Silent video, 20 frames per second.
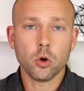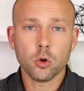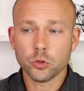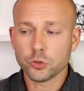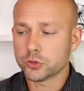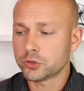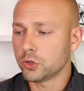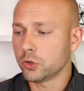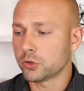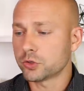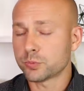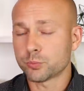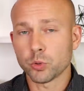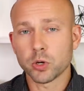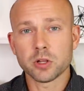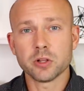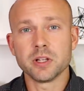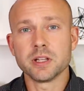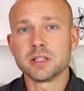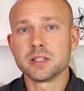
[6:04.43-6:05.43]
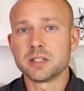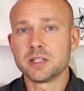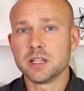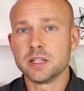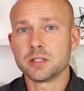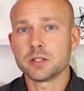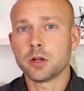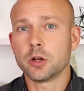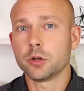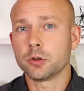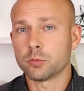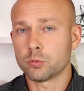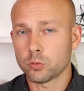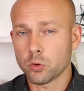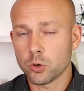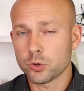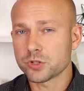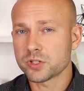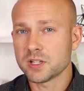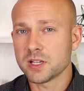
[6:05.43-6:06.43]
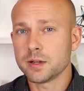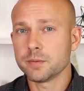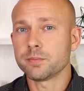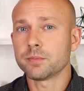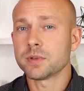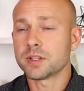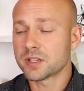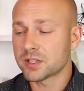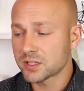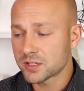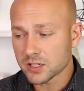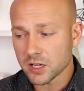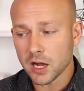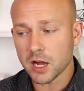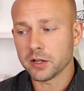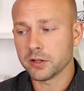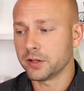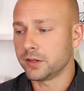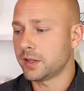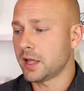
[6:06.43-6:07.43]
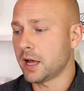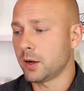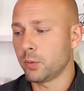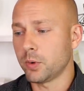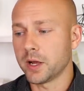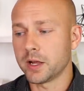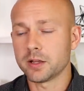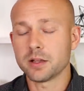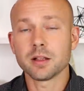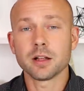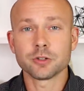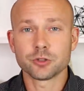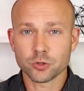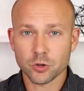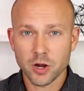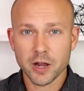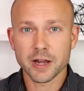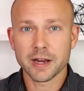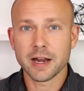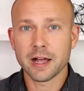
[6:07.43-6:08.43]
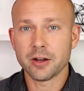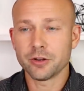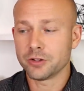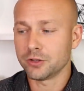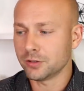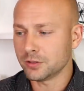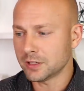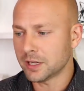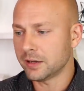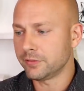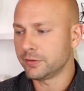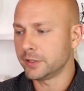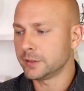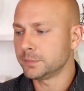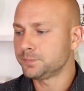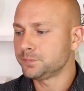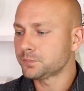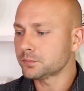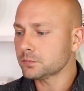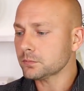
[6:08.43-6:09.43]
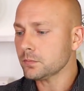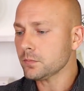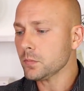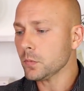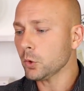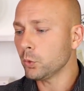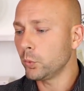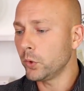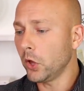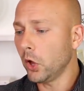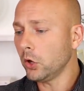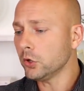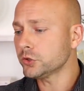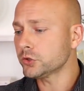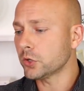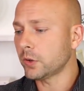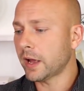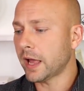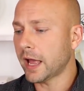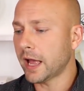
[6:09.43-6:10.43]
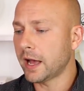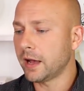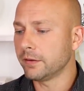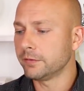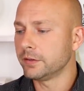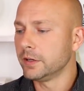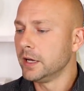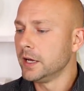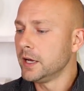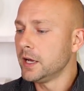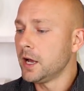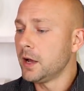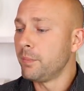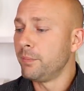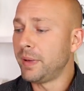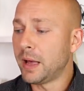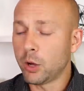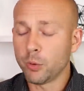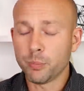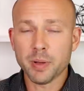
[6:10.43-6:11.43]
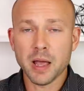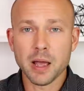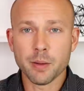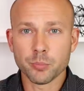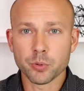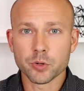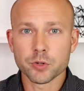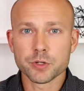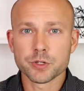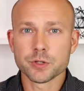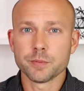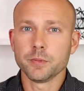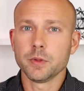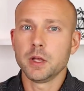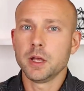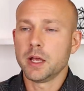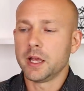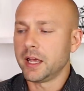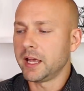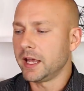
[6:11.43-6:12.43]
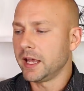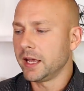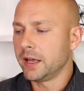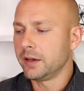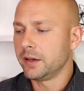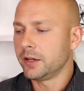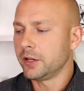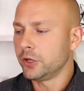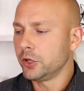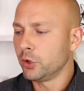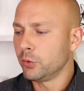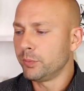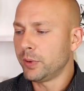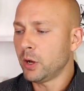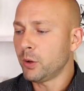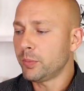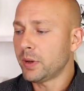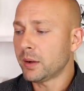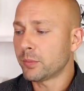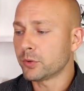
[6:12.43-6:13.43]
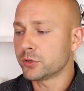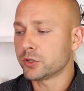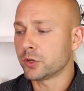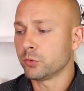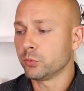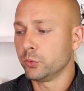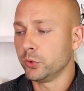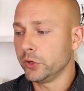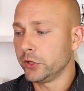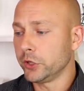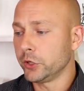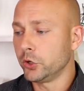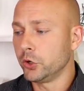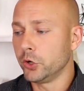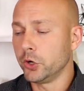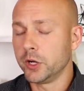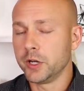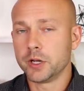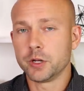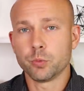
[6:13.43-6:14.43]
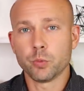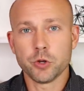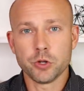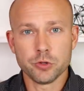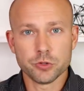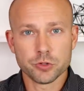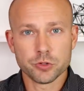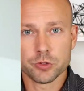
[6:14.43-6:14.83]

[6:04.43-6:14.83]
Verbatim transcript: also sprinkle it in sea salt and roast it solid that way. Try it out, you'll love it. We also have bell peppers. And you know, bell peppers are really good when you